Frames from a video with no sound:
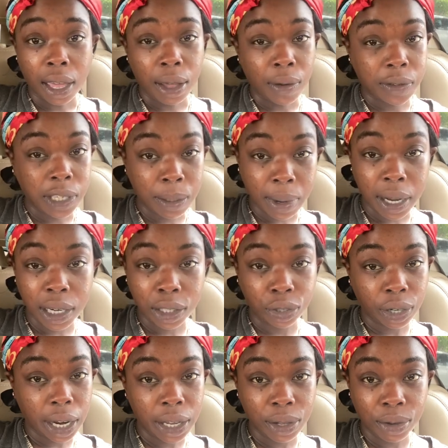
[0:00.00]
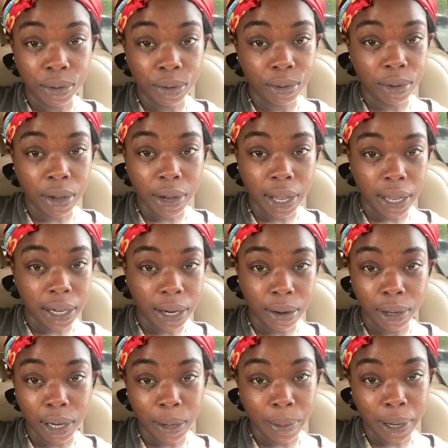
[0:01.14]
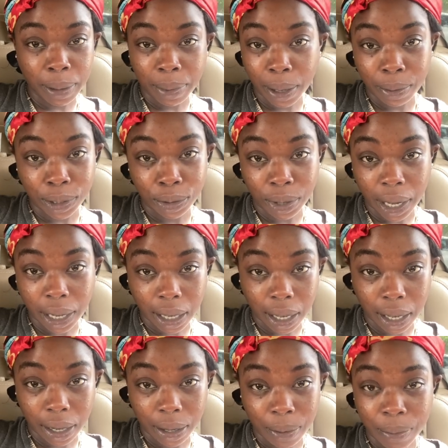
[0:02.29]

if somebody try you okay don't let nobody play with you like that